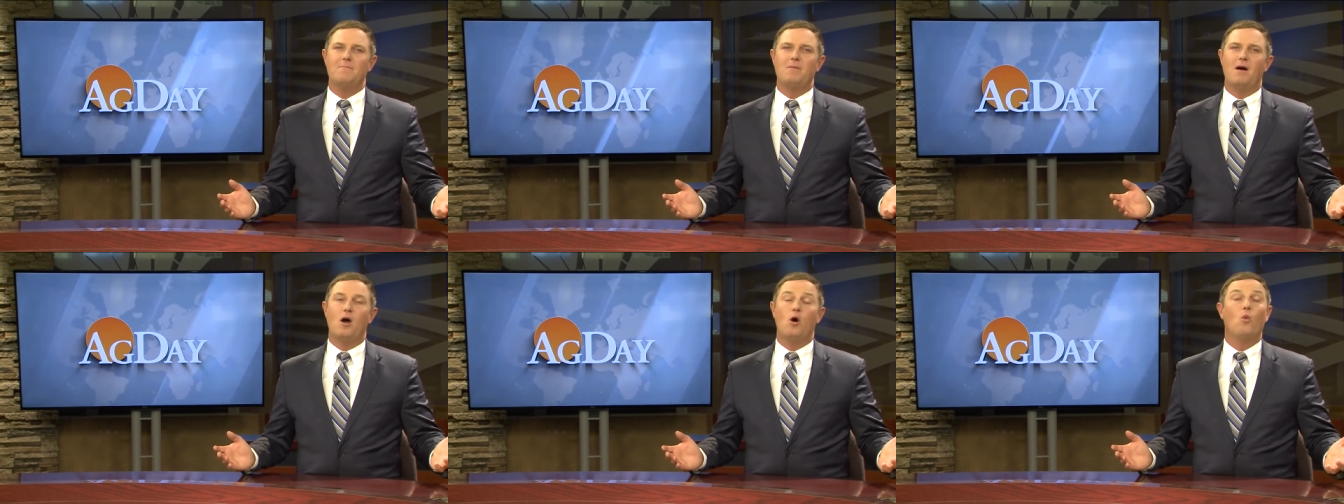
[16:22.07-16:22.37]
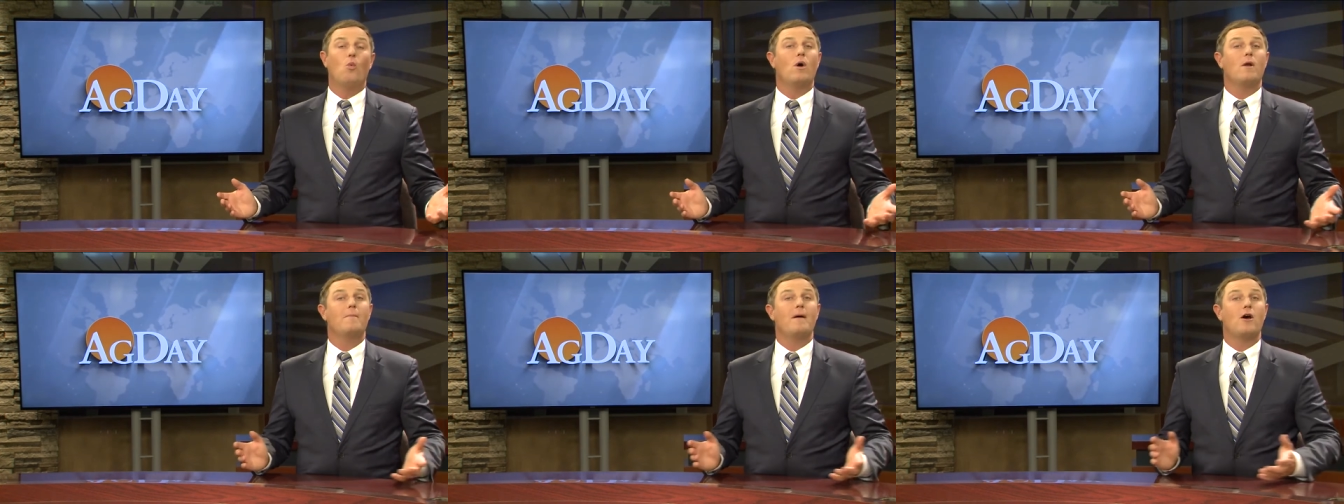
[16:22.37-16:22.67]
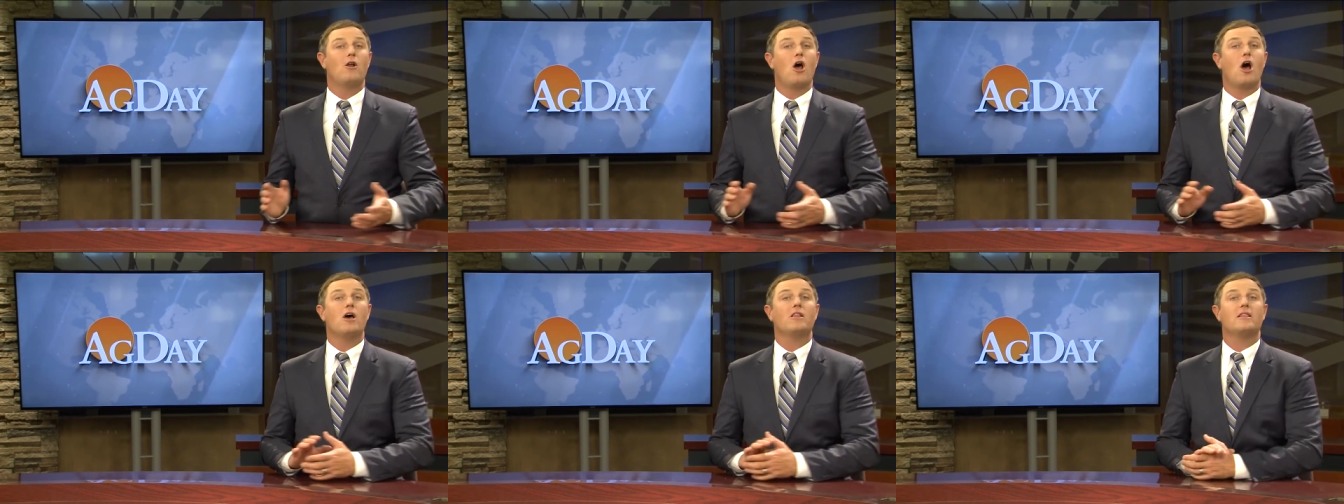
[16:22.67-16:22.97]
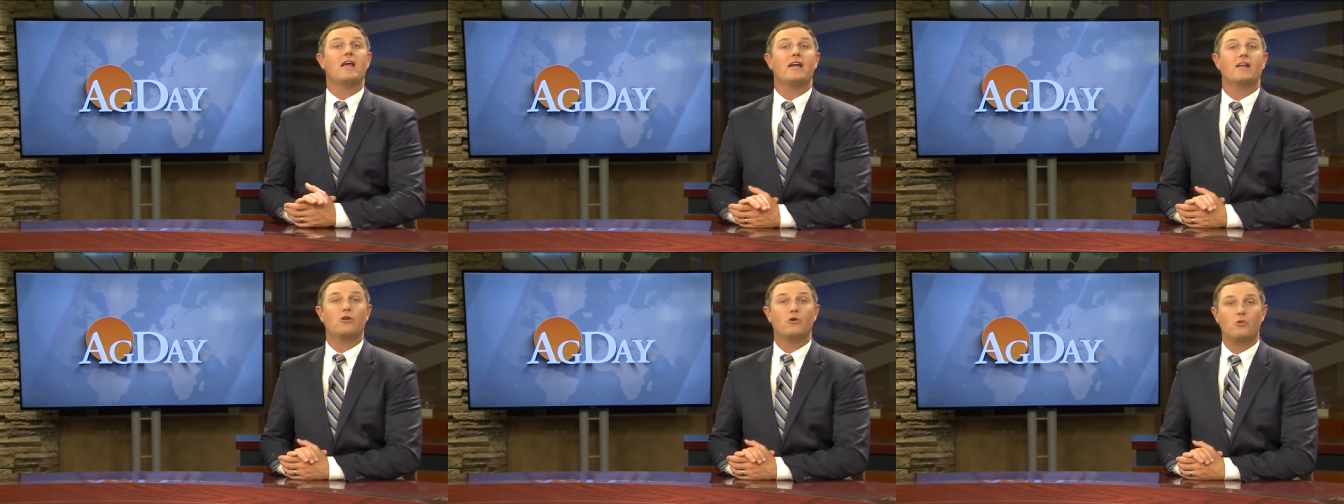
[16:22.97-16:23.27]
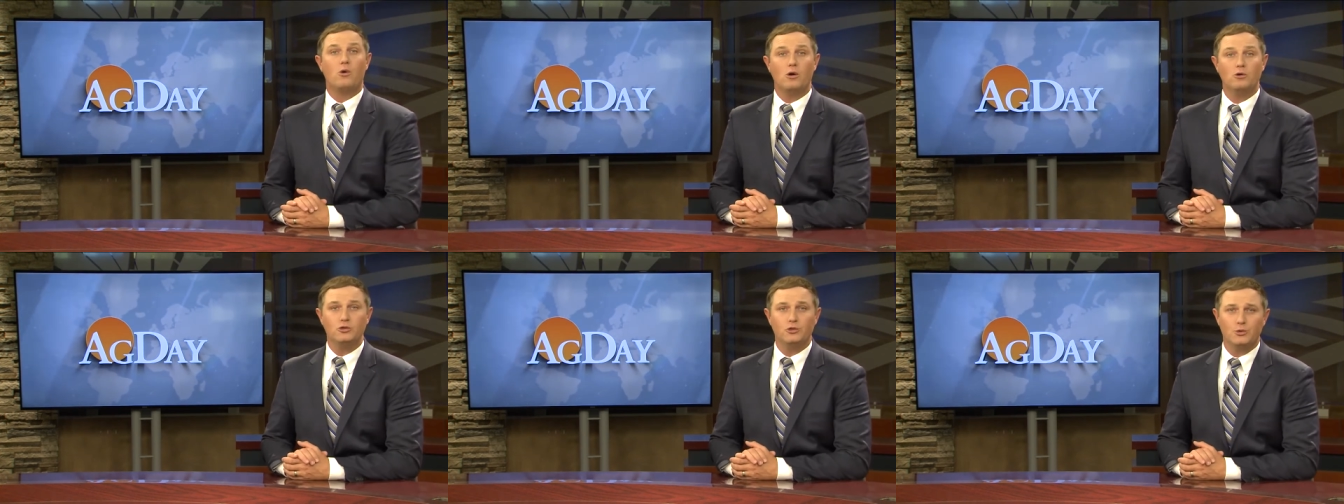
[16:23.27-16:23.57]
but what about online
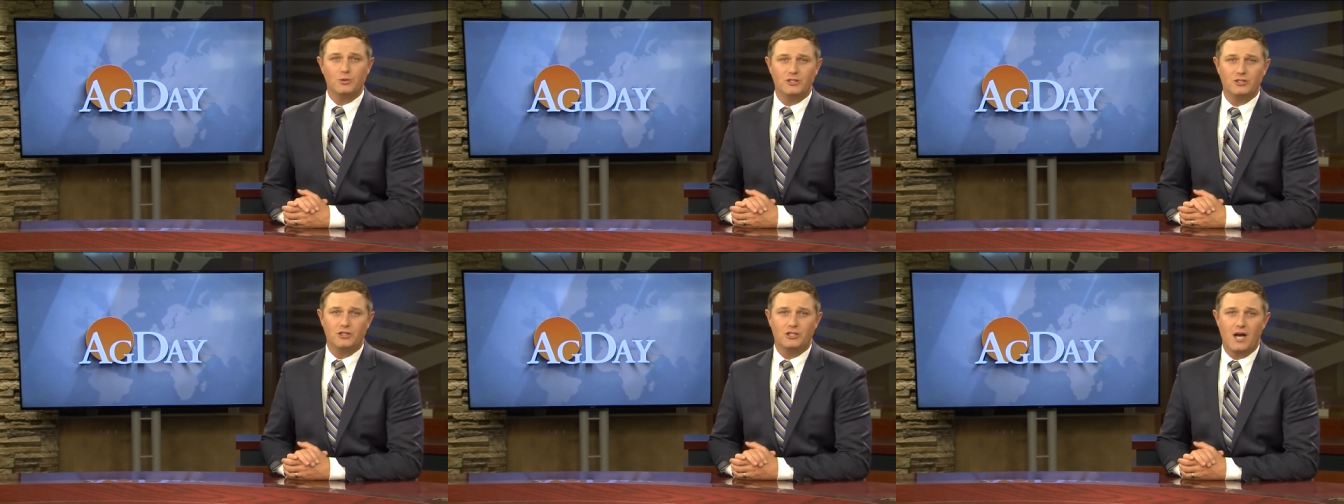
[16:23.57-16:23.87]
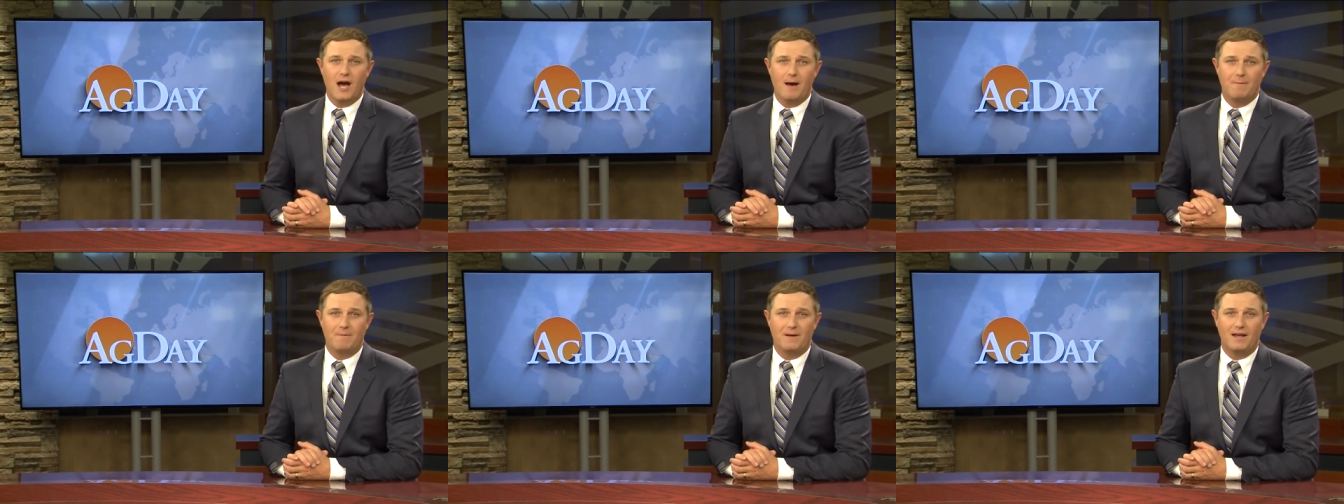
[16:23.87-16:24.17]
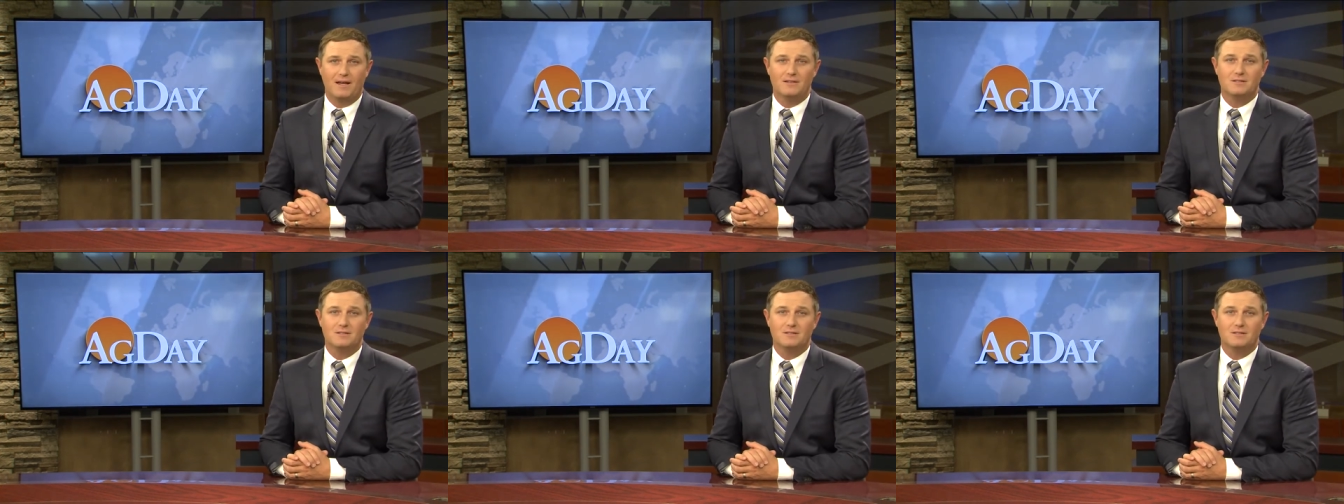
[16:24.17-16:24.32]
grocery shopping?